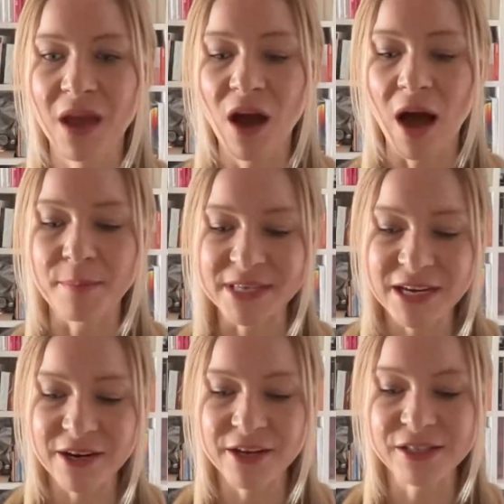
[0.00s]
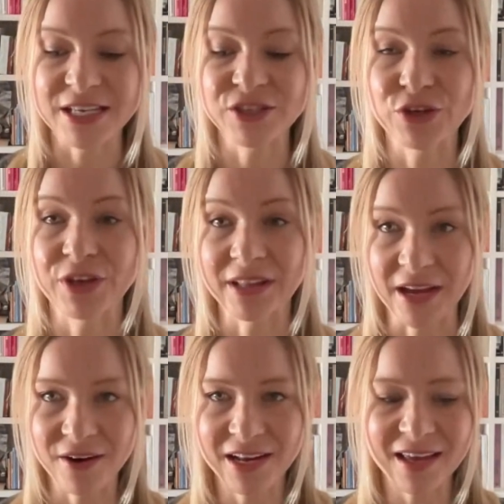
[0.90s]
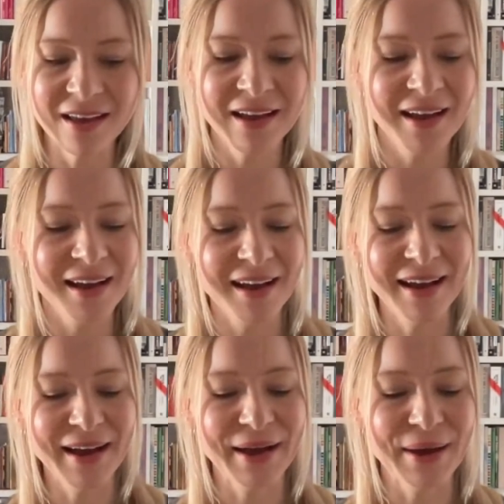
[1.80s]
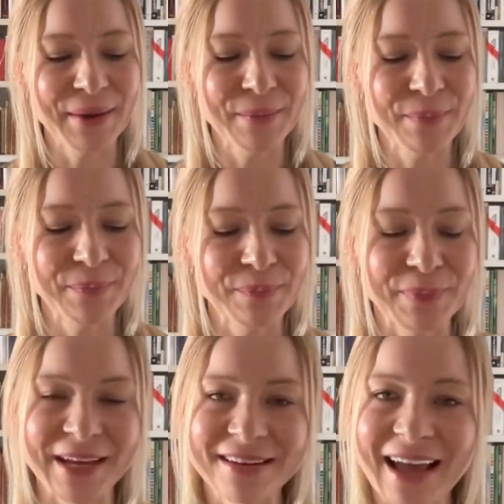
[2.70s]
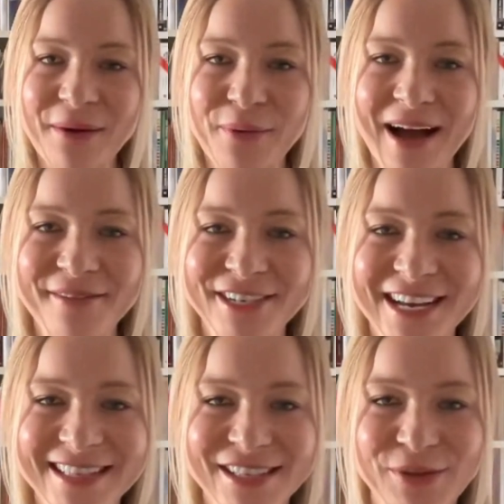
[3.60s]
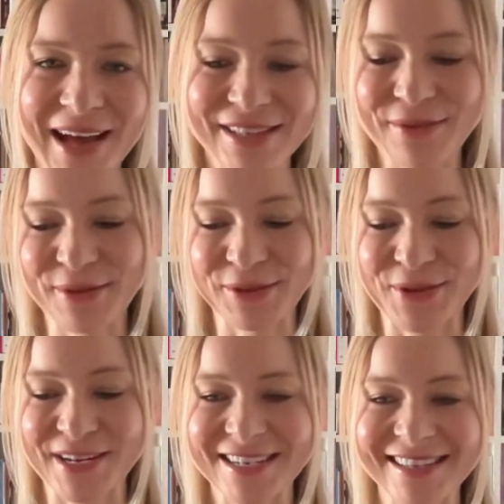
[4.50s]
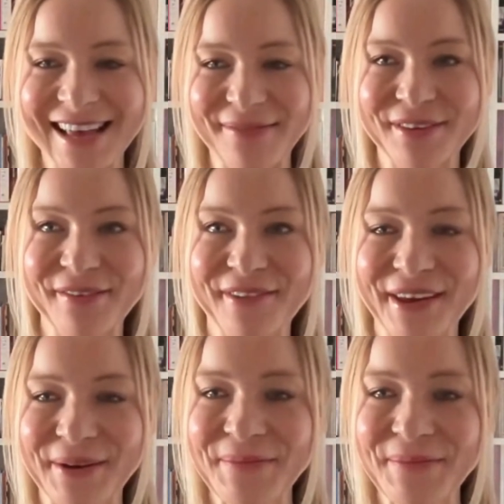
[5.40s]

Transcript: materials and circularity. But yeah, we'll have a chance to ask you those questions after the video.